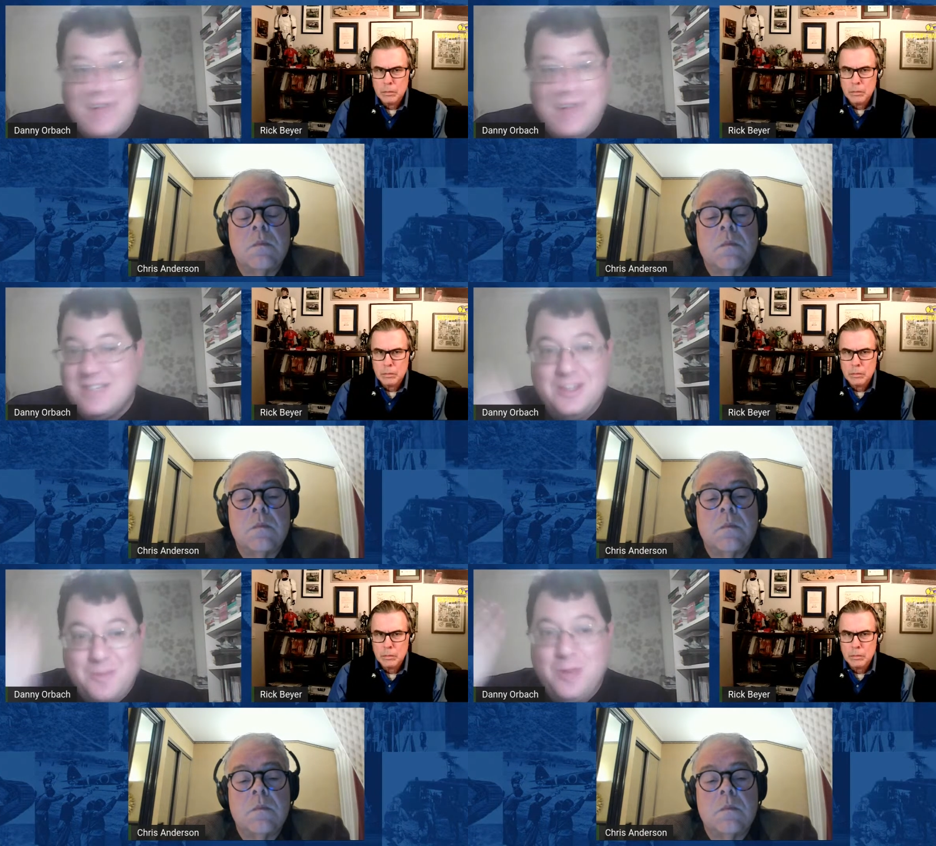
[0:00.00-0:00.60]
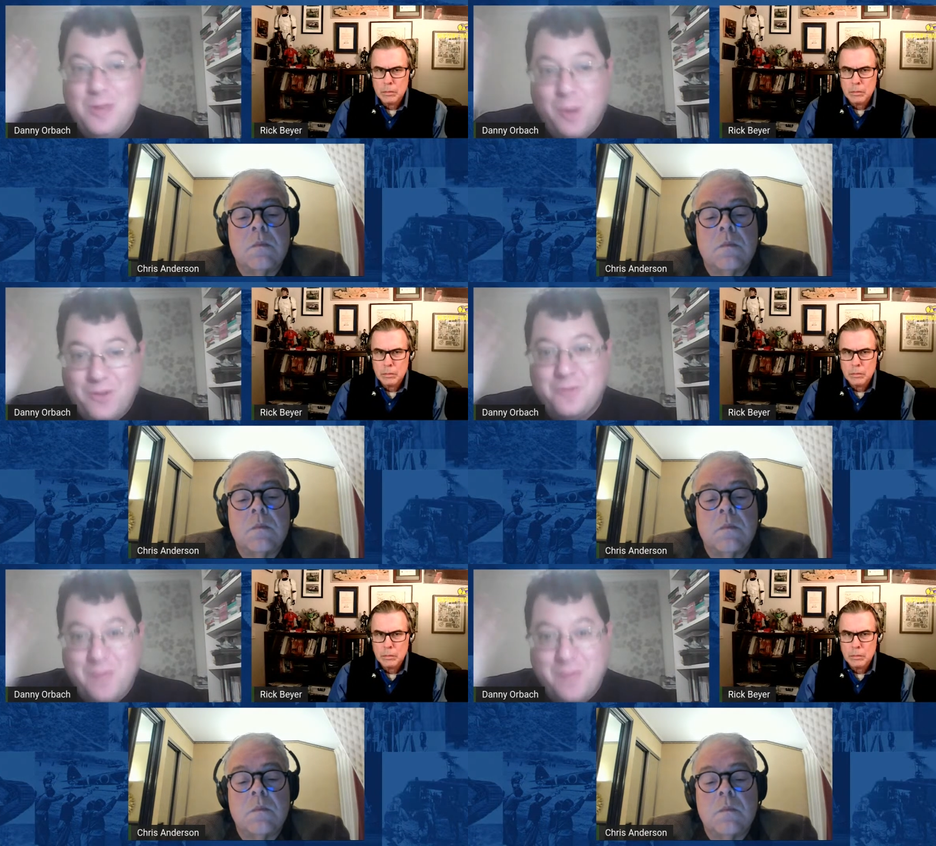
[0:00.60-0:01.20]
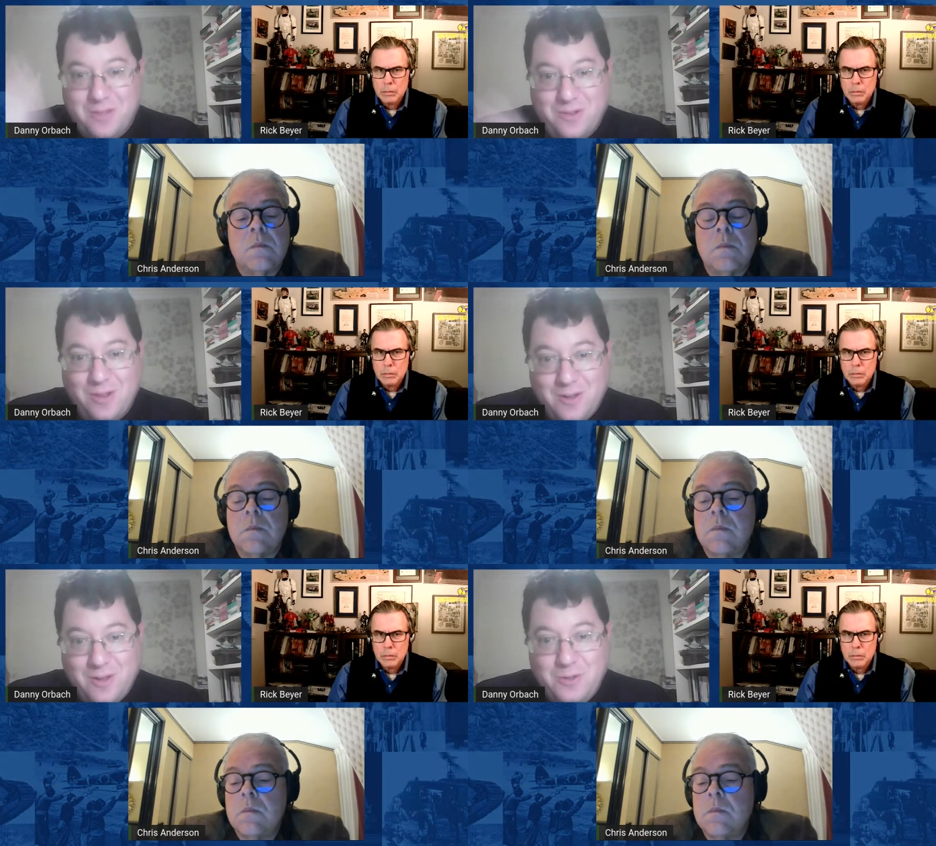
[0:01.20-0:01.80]
Speaker 1: doesn't mean what it meant
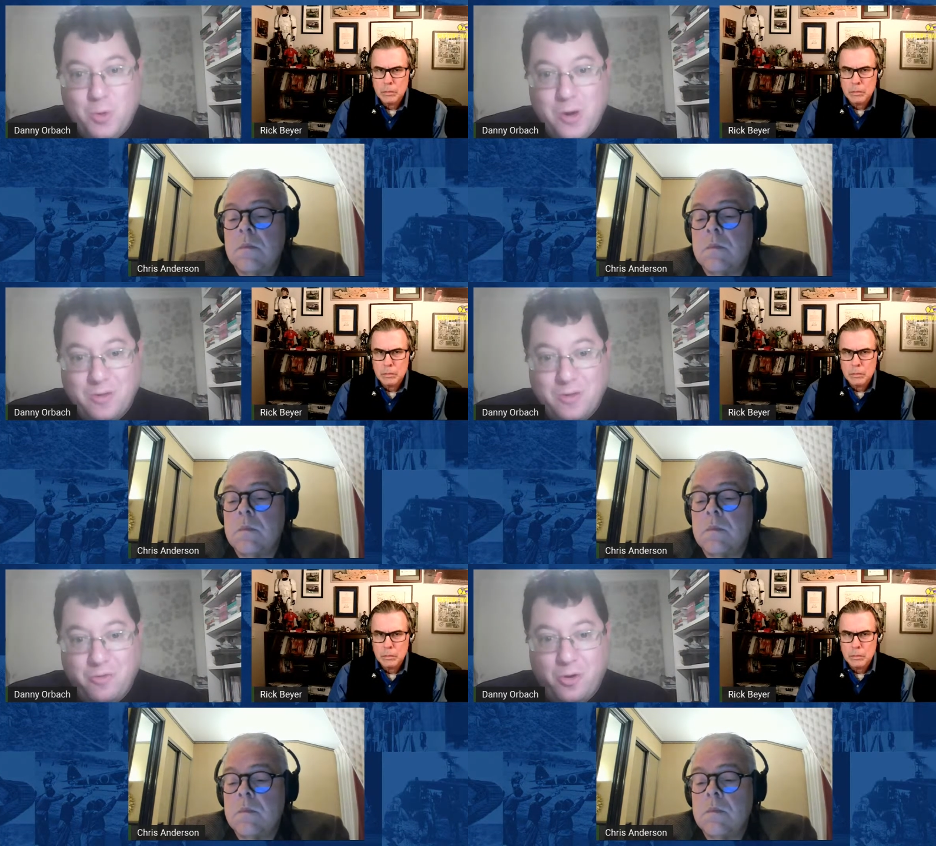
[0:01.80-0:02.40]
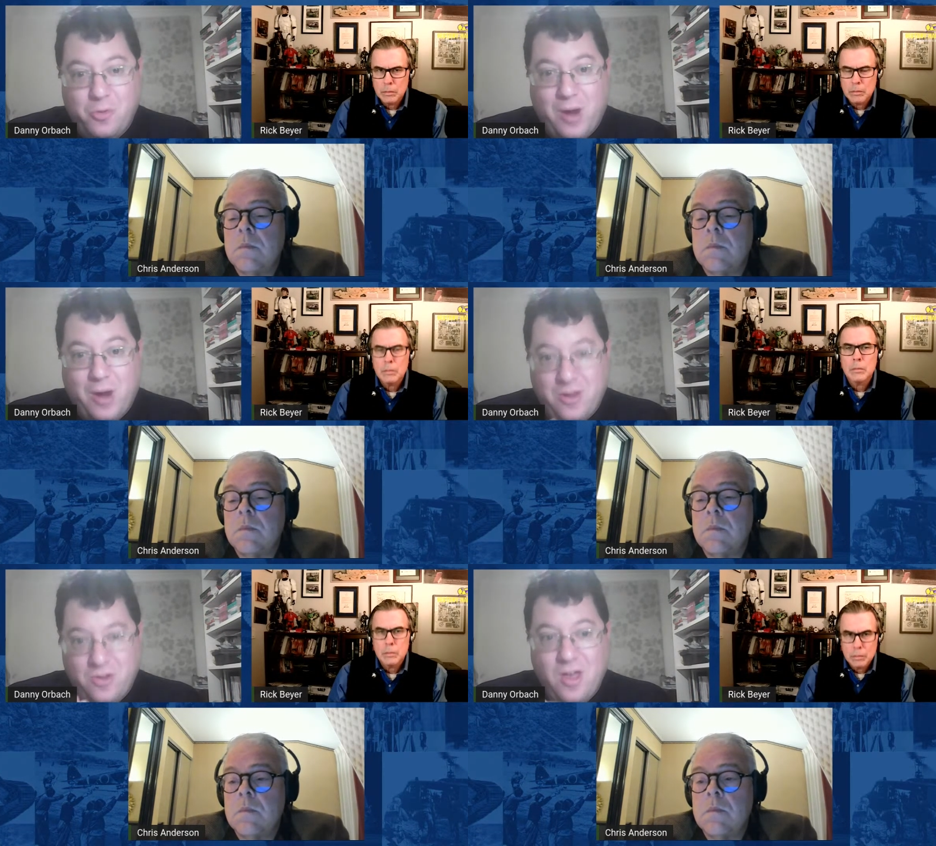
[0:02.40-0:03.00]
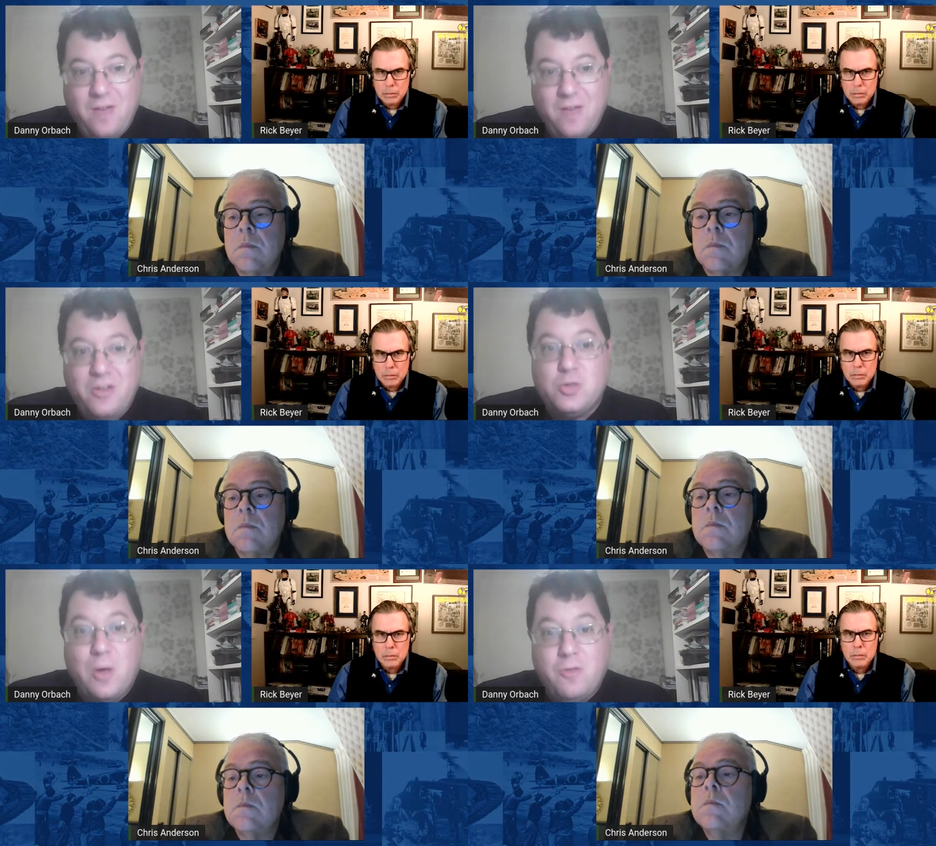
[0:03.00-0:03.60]
during the Third Reich.
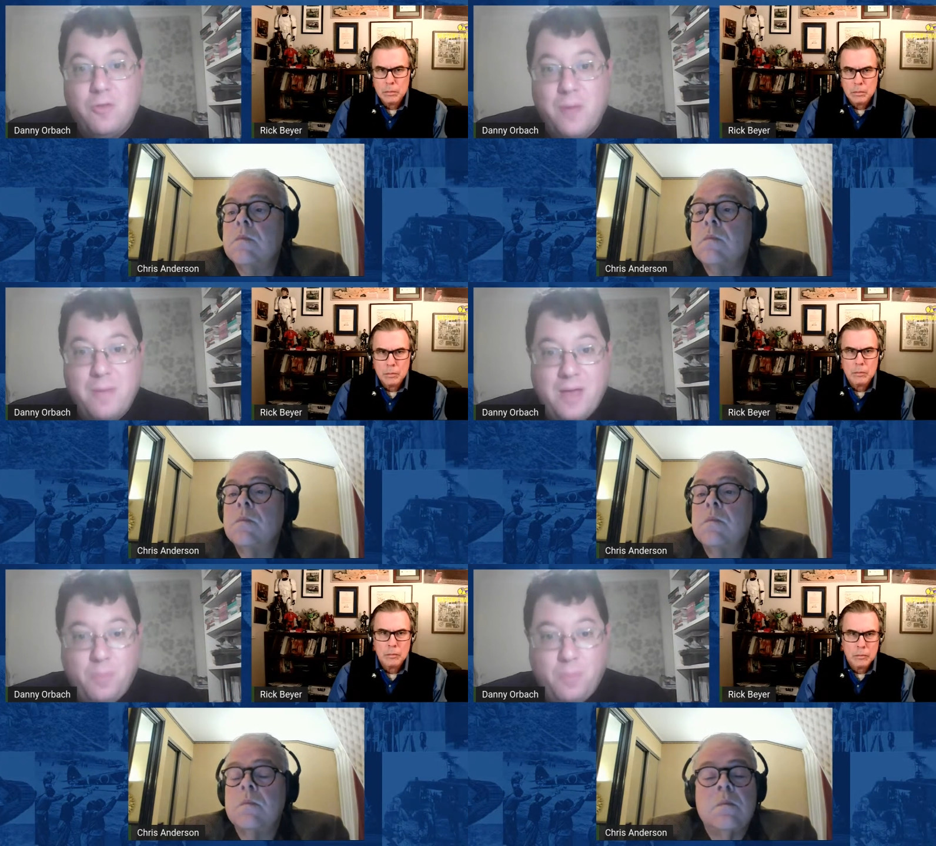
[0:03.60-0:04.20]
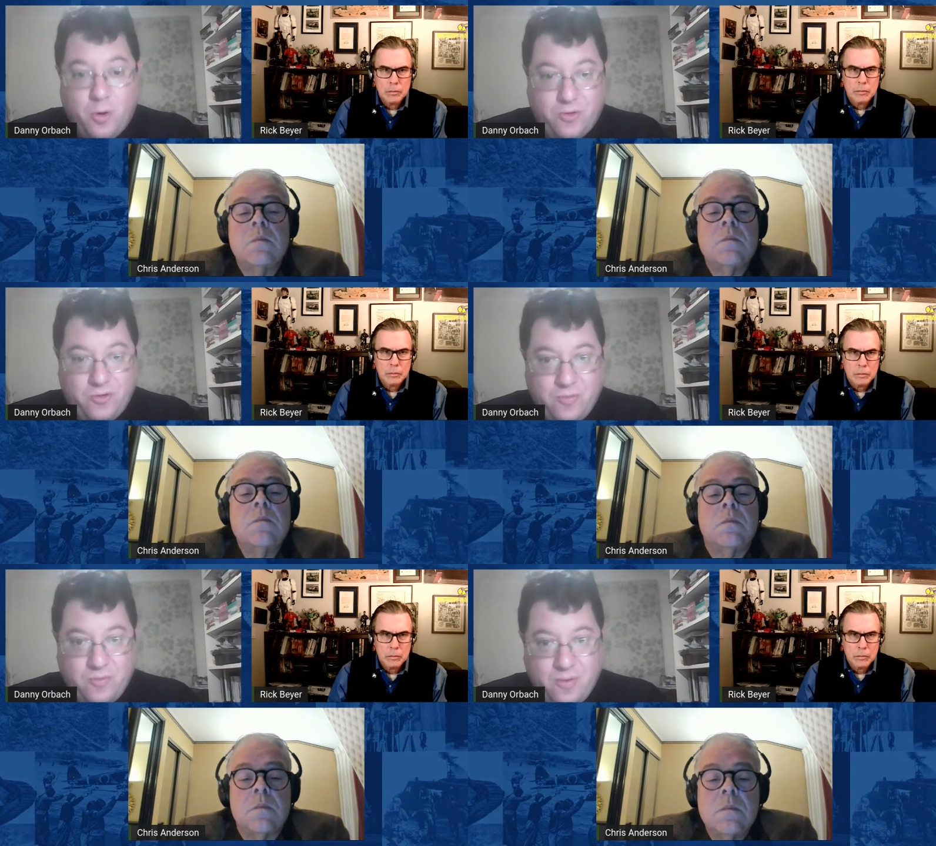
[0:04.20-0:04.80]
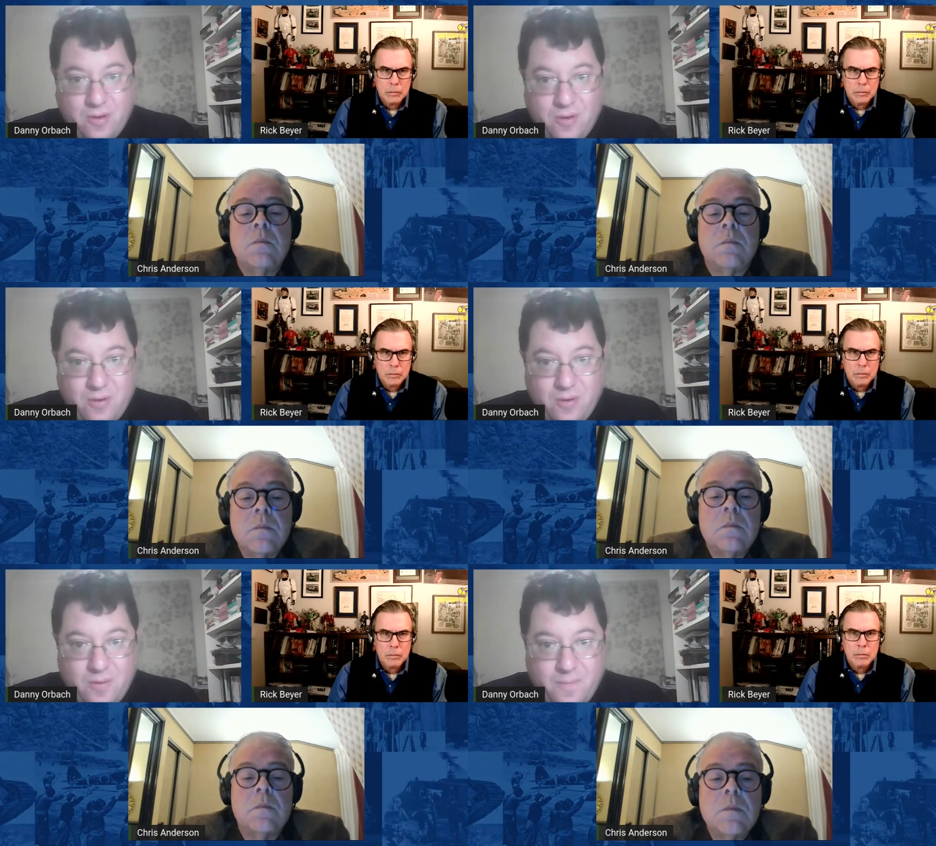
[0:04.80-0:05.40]
That's one of my main points.
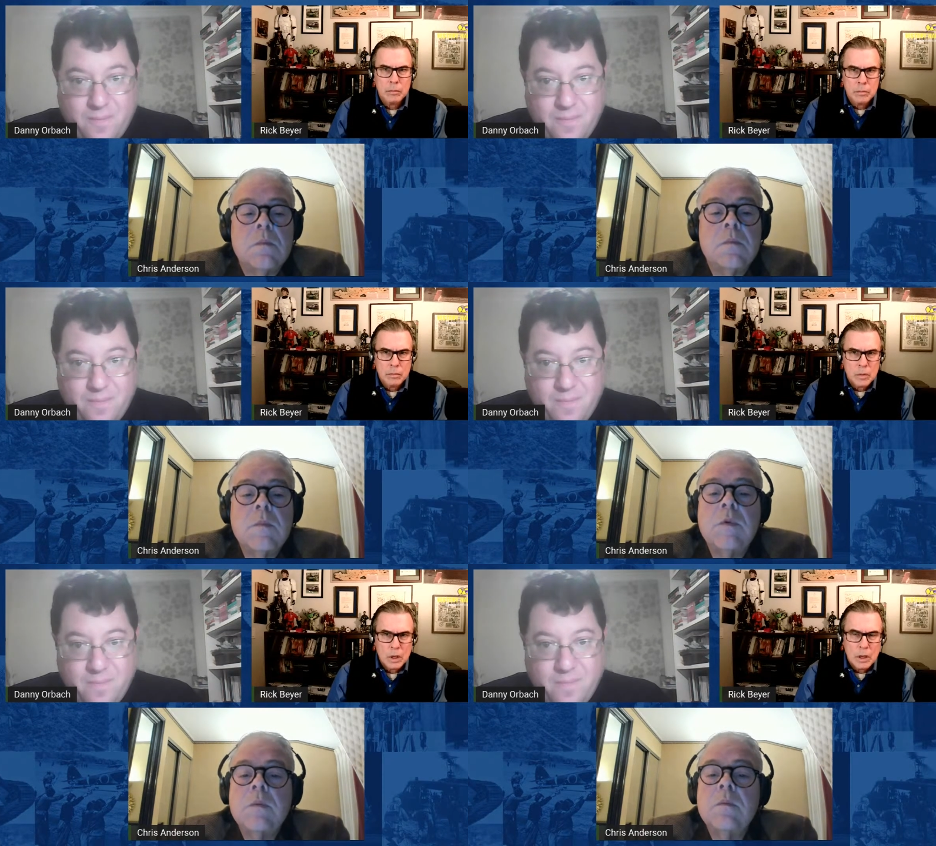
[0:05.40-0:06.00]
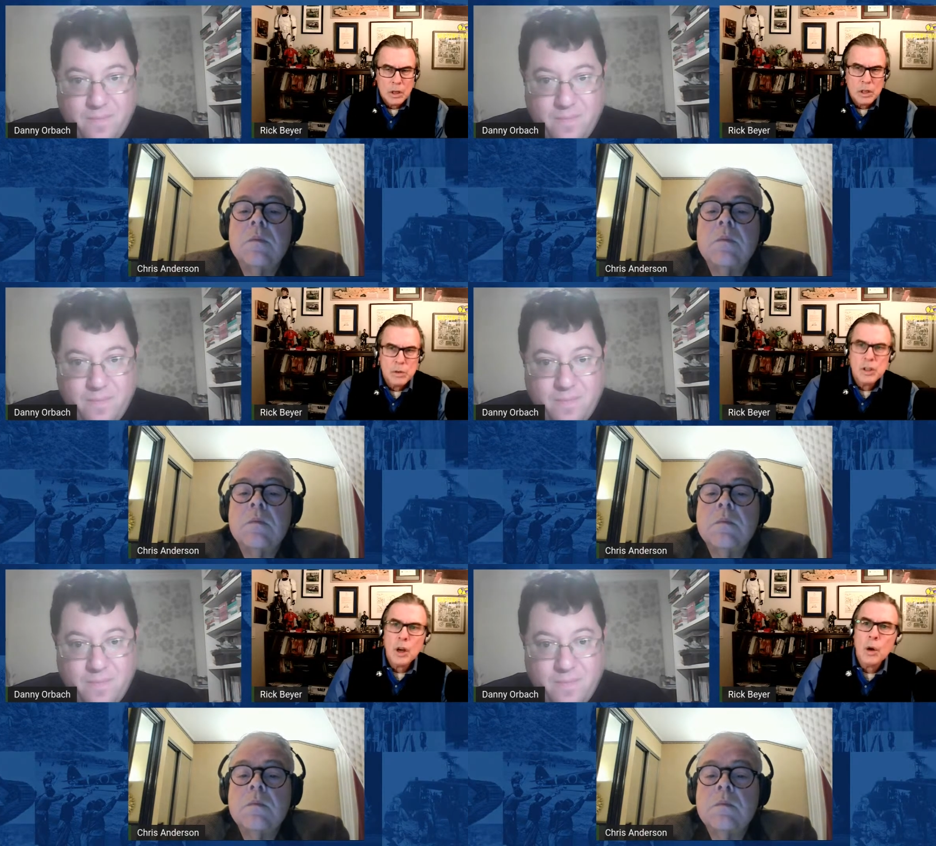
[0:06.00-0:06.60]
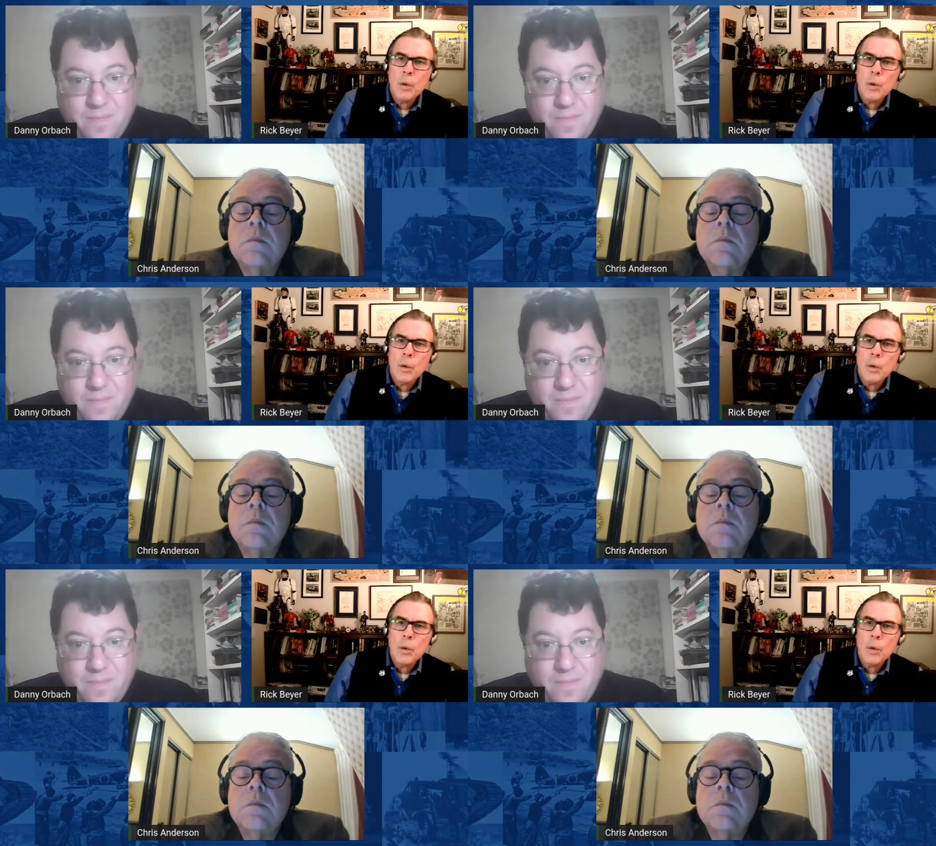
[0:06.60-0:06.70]
Speaker 2: So,